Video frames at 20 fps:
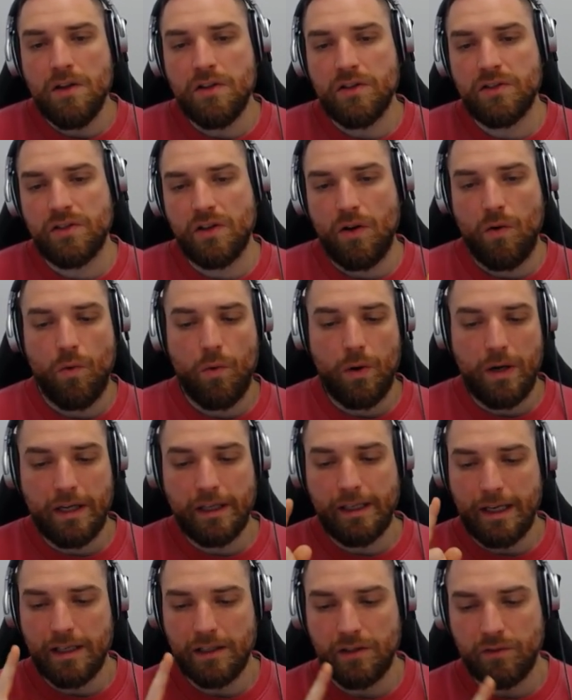So
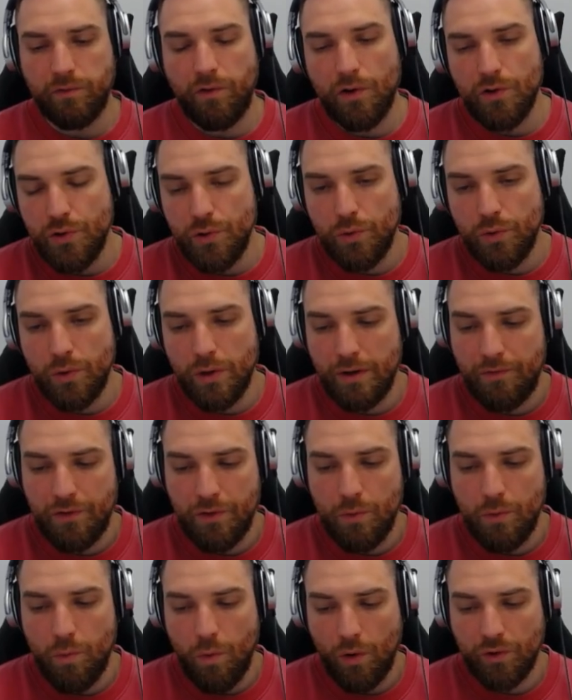it is for you if
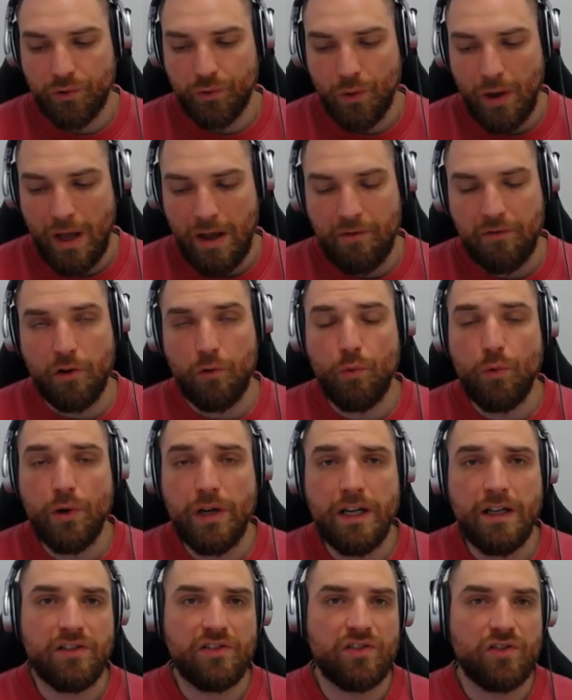you want to have a
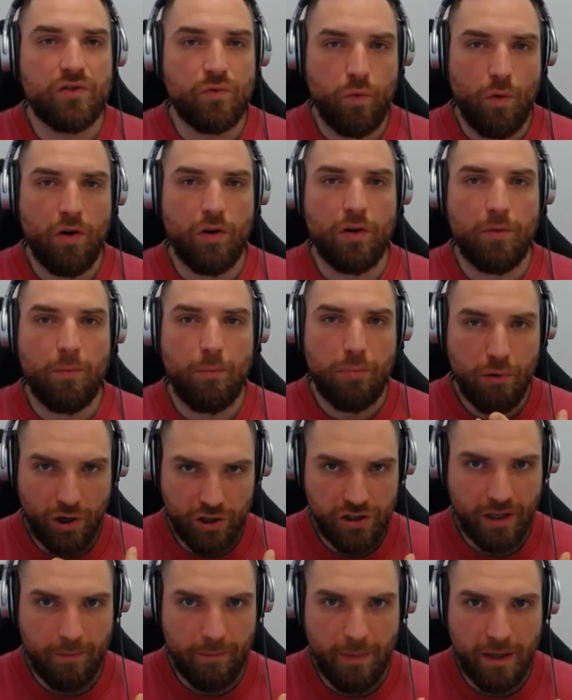real strong
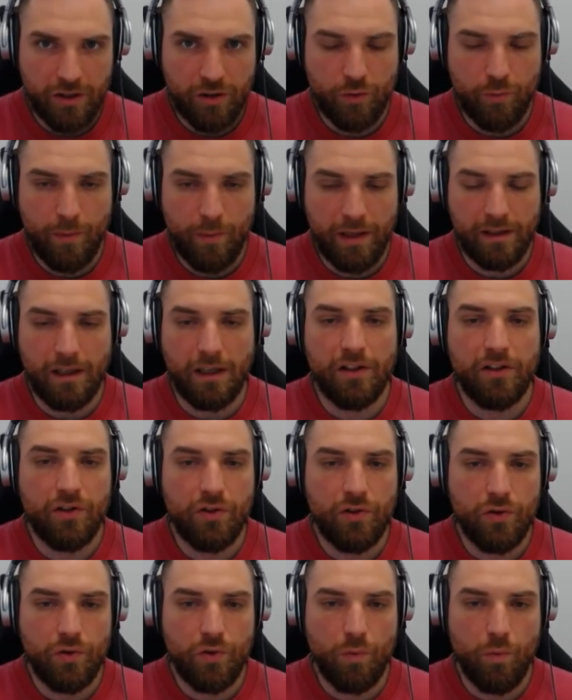project management
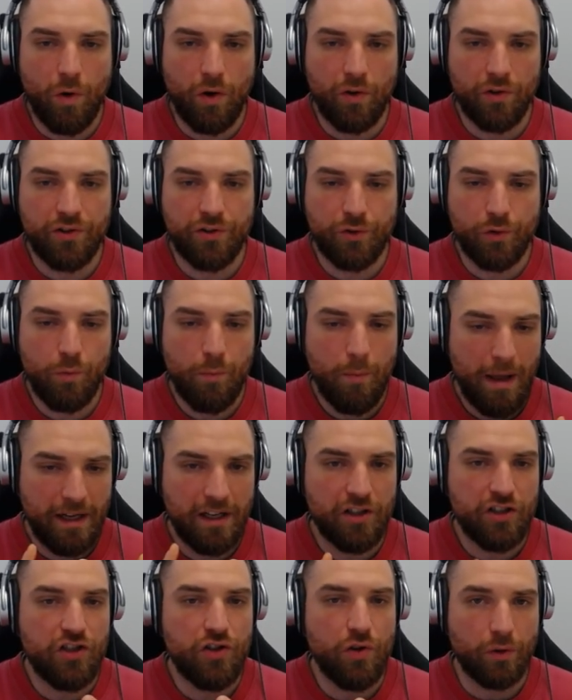and you want to
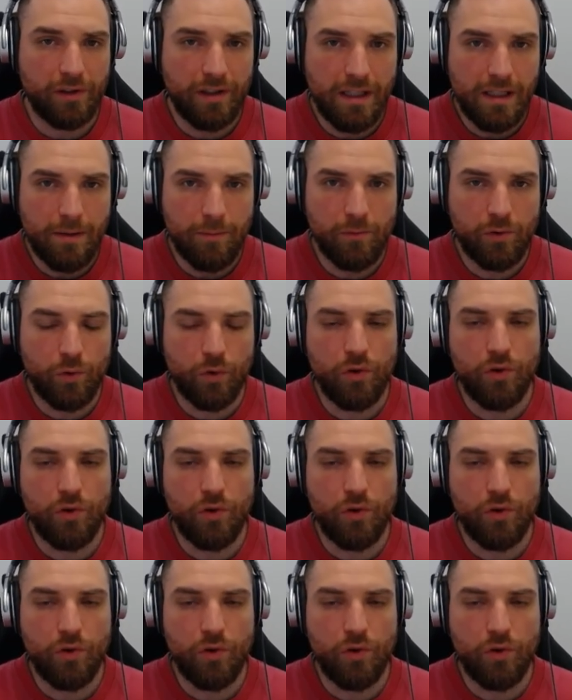manage your team.